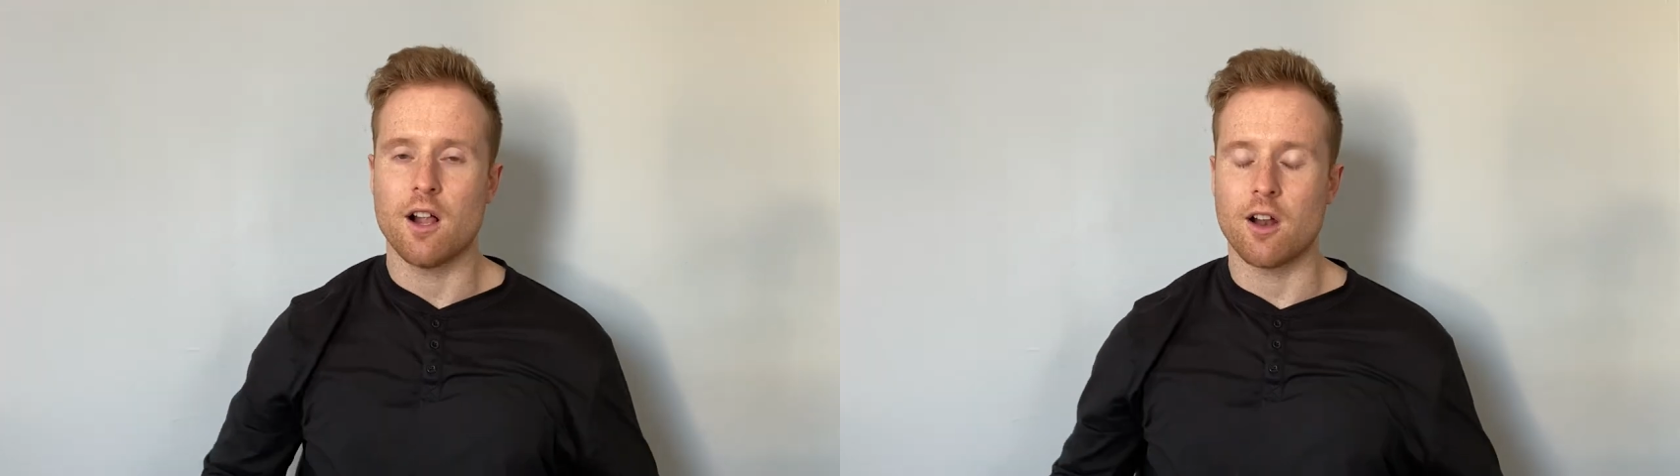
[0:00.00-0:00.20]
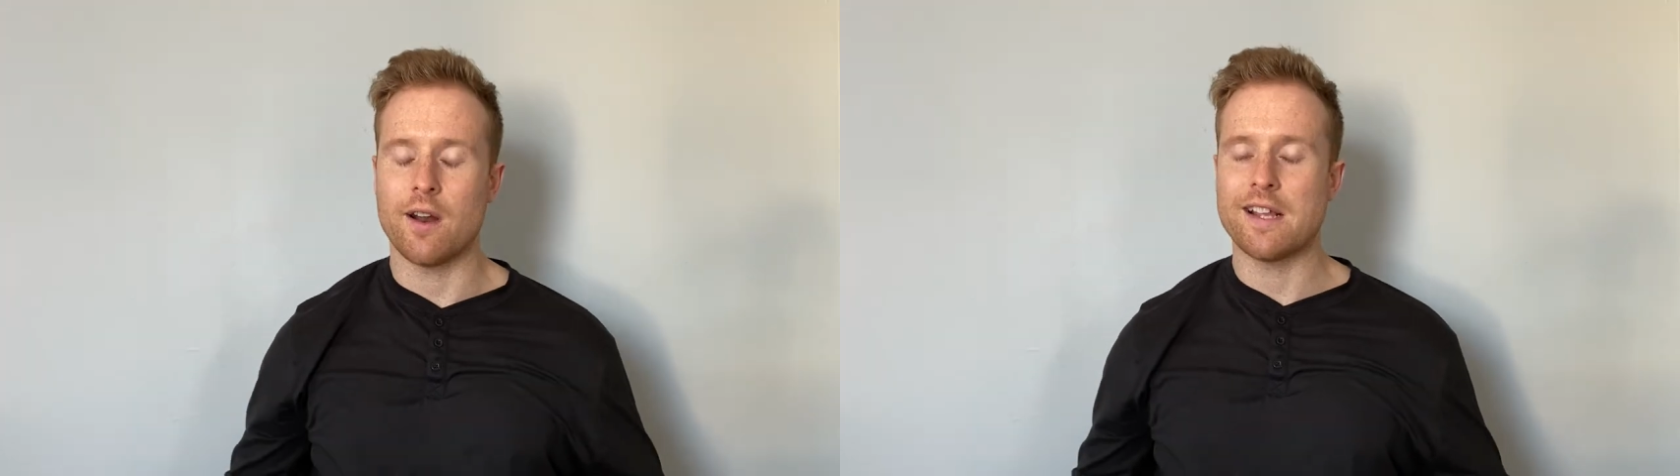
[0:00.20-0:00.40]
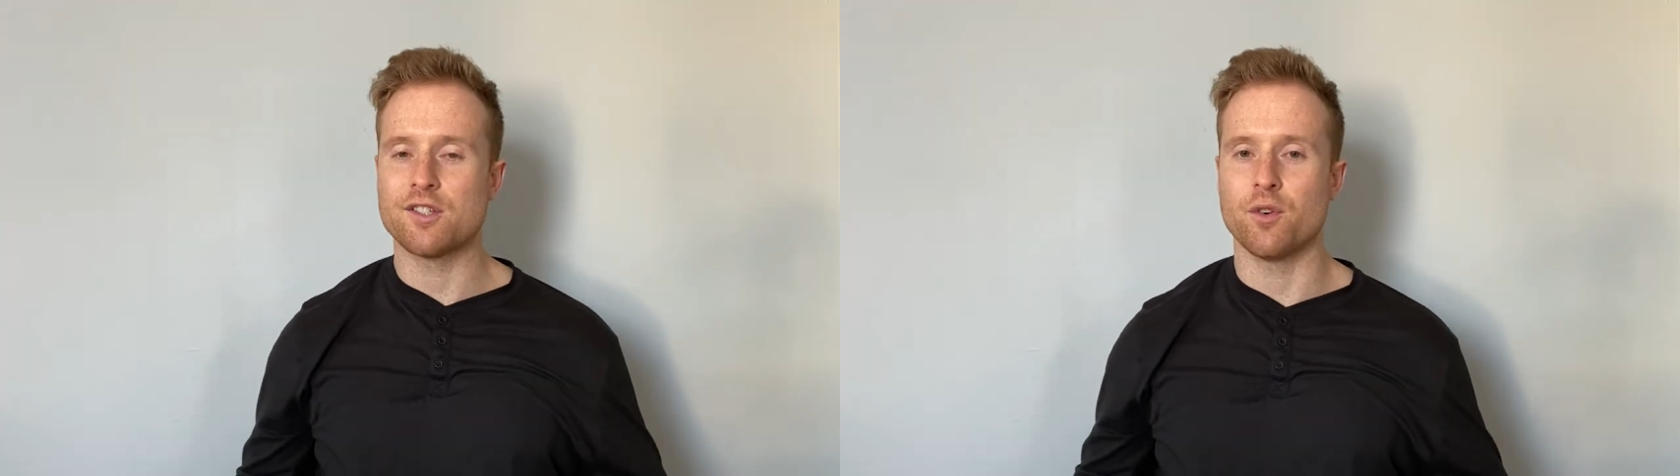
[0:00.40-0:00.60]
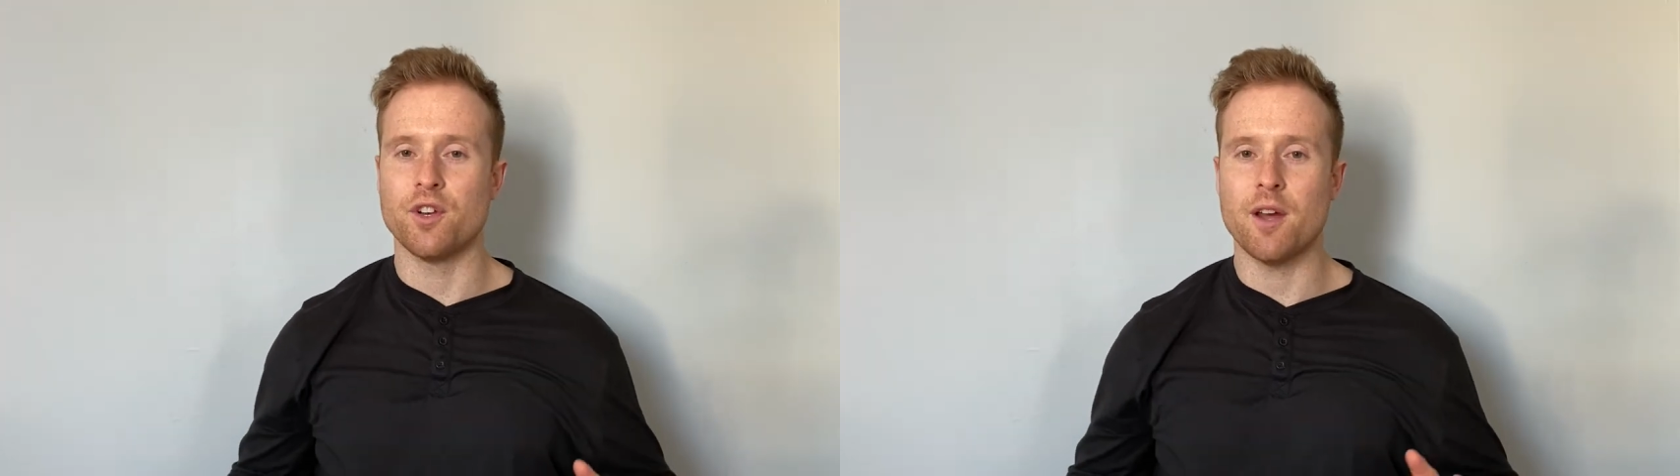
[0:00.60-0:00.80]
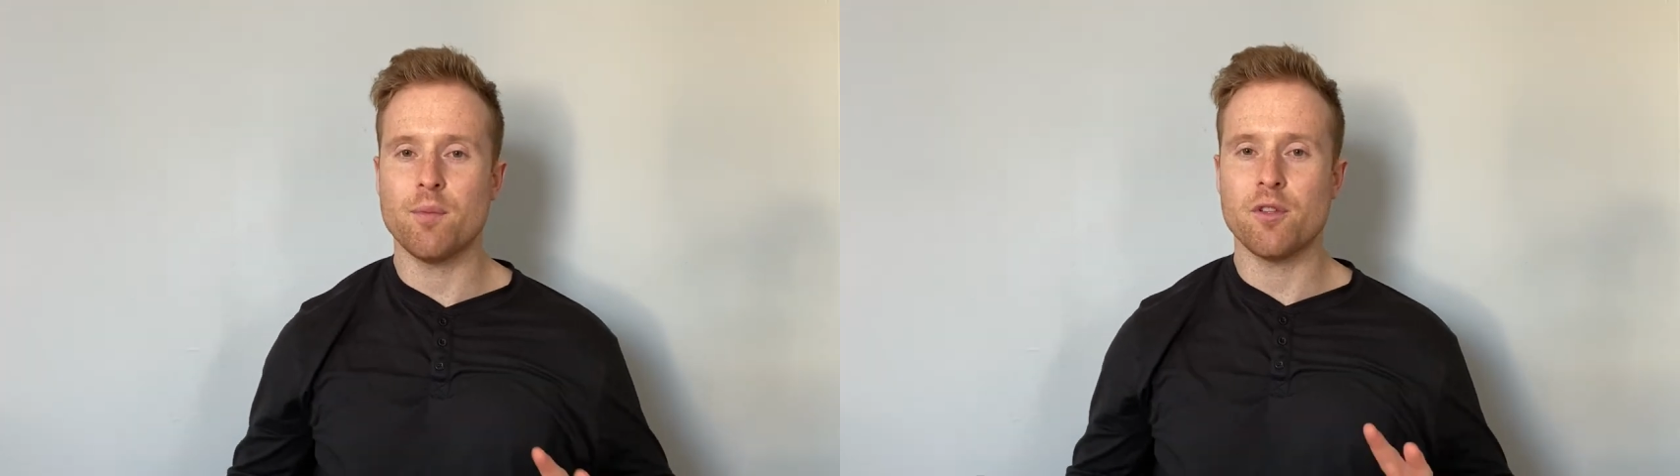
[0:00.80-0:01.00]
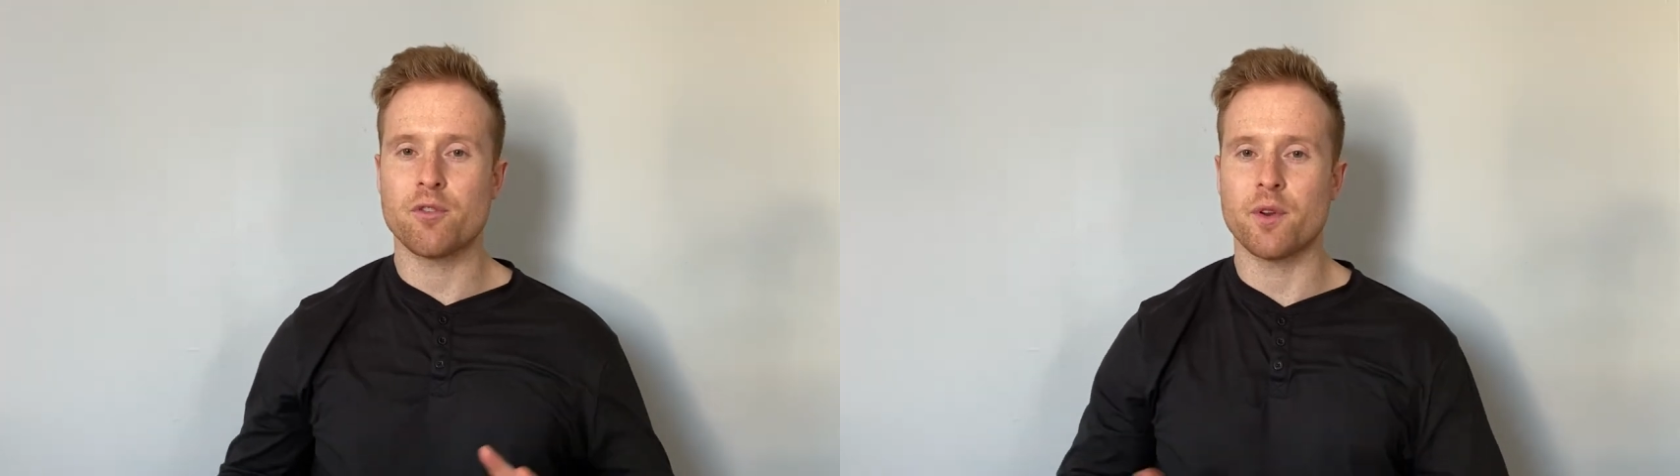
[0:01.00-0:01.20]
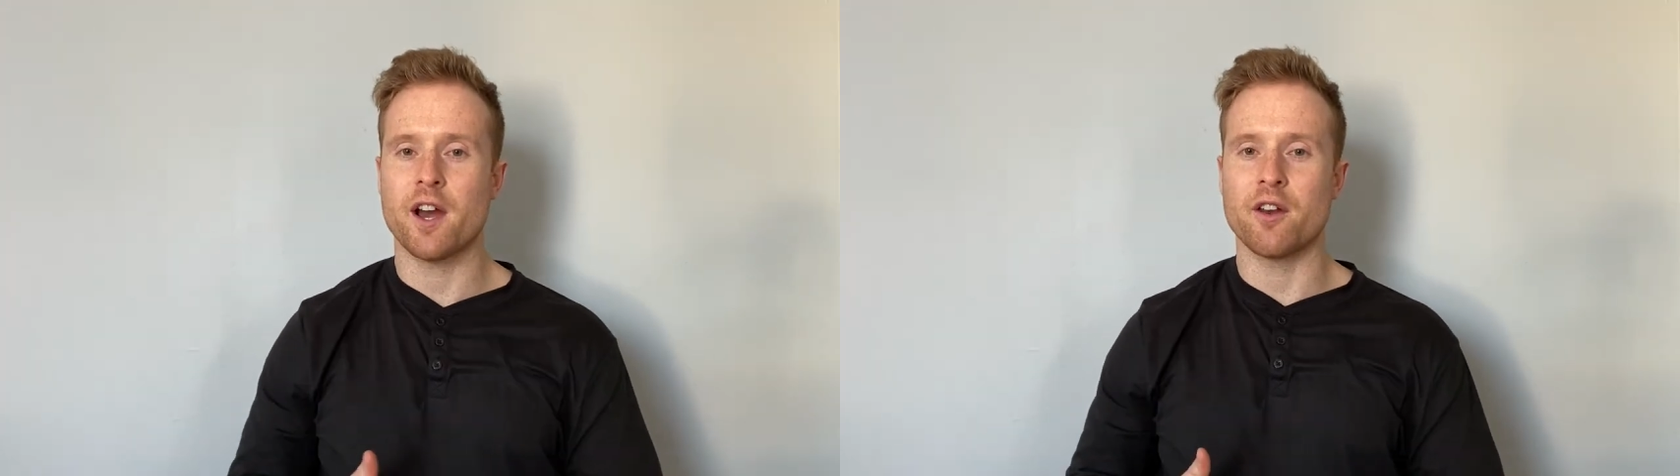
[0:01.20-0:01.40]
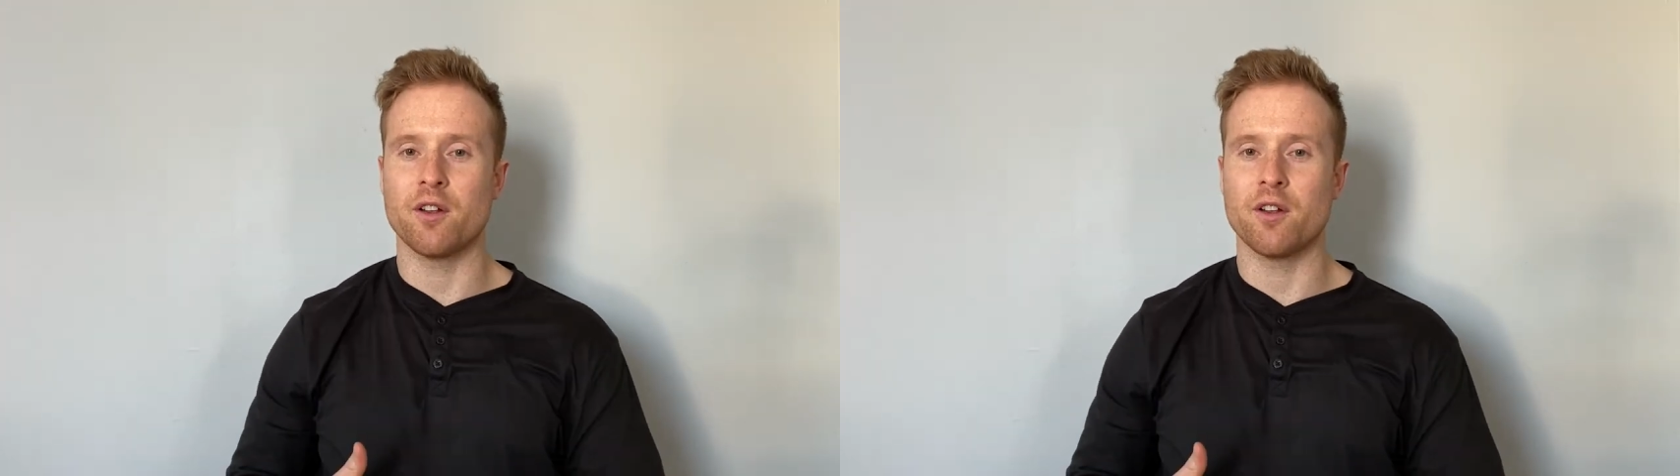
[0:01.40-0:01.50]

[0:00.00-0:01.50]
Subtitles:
All right, so number three on